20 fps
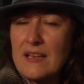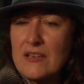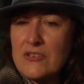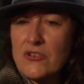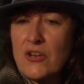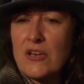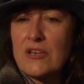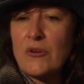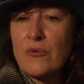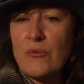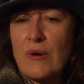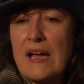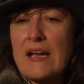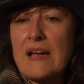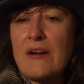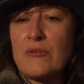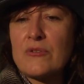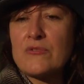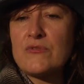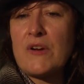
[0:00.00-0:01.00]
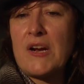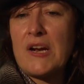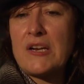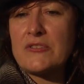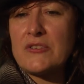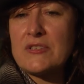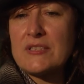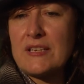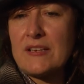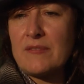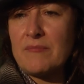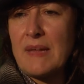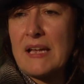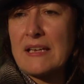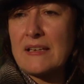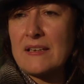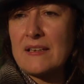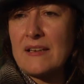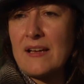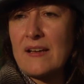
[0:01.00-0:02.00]
So in a way, I was very interested in
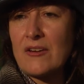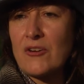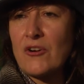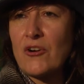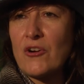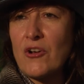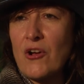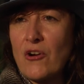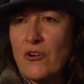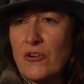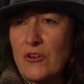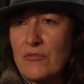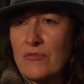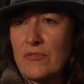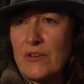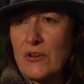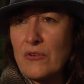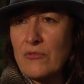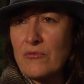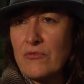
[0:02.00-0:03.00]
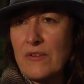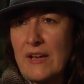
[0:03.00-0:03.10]
making a choreography of